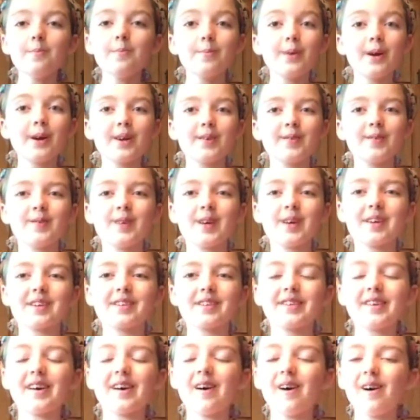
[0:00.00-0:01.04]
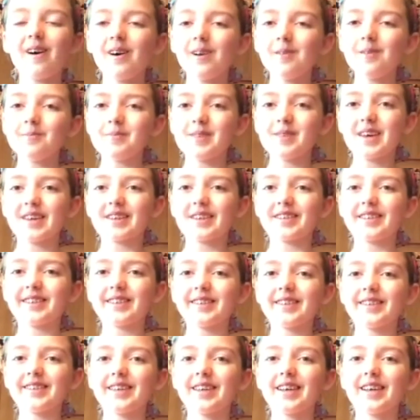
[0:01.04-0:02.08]
Perfect, all
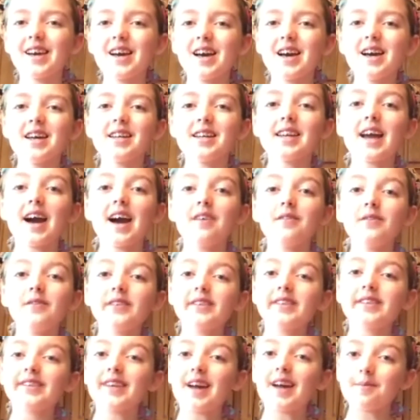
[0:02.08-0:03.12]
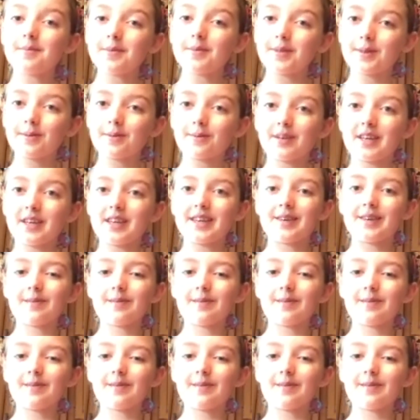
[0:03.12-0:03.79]
mixed. Now for step 3.